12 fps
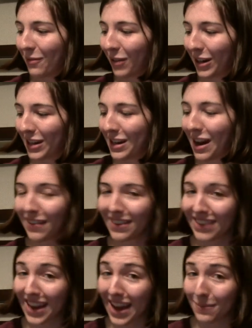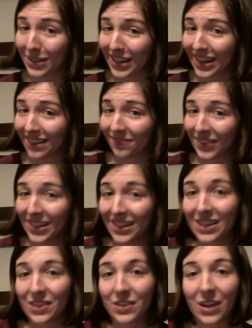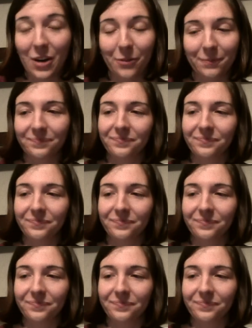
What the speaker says: and we're gonna not let that happen again. So,